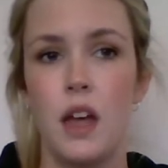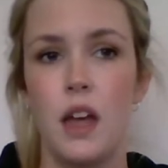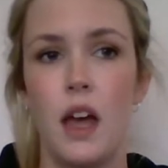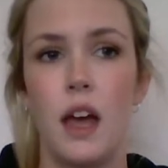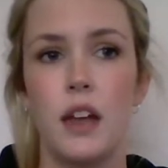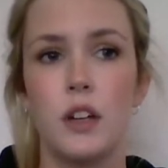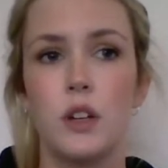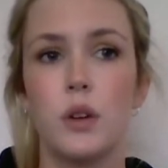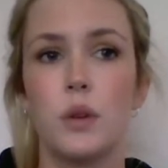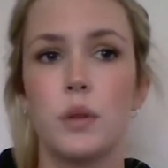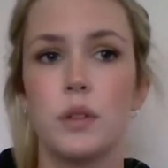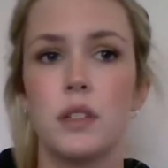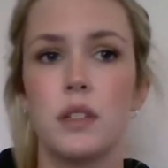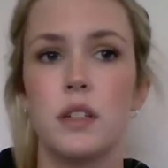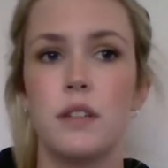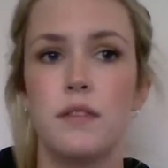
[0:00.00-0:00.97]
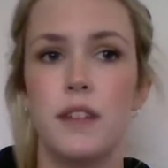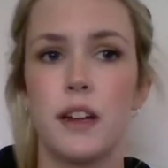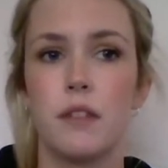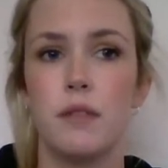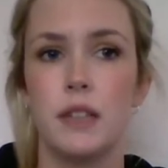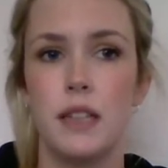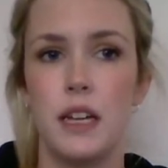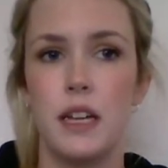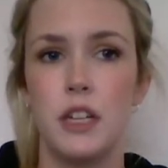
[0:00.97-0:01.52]
and cause and effect
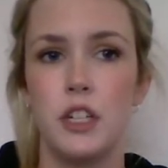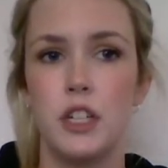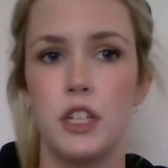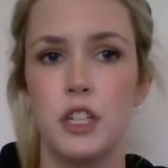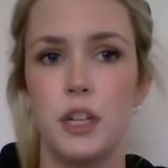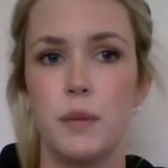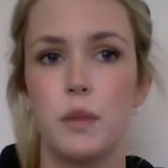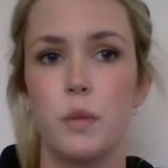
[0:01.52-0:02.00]
relationships